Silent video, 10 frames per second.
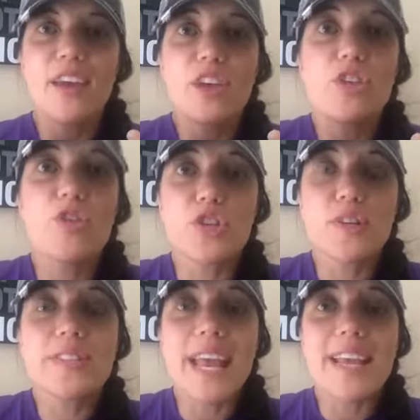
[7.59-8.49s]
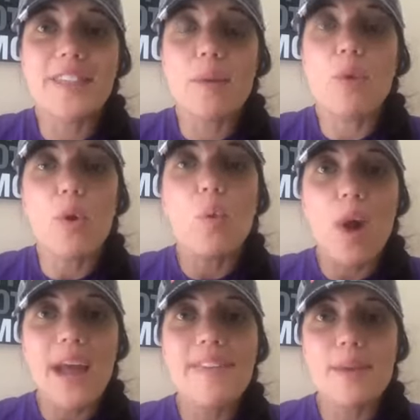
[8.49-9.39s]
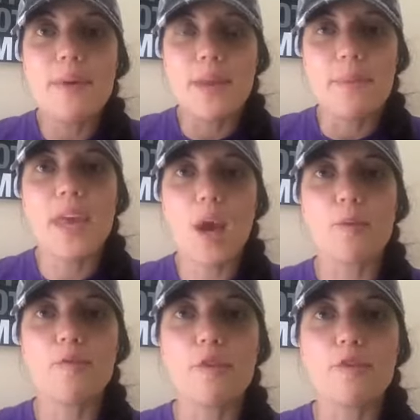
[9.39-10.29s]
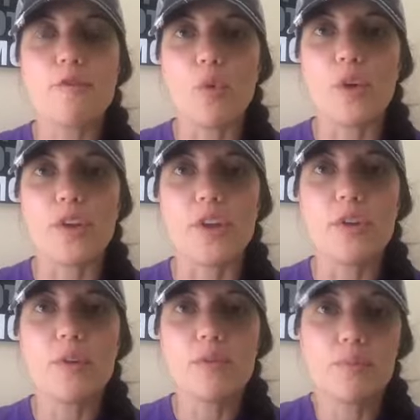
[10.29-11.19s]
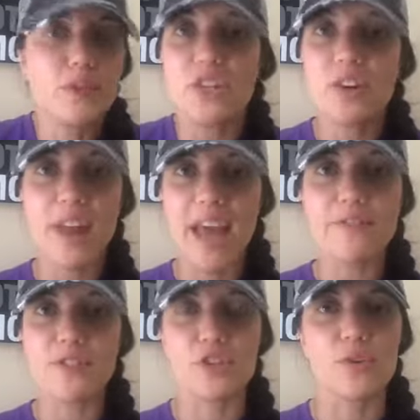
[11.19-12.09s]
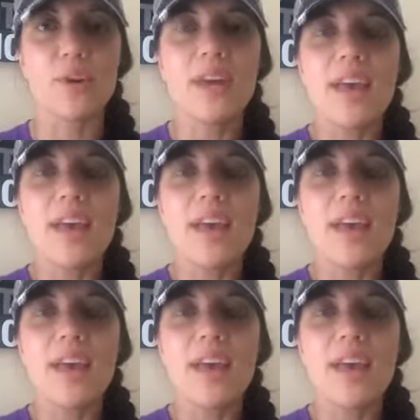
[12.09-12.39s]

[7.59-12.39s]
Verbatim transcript: you should take them, or why they might be helpful for you but you don't have to.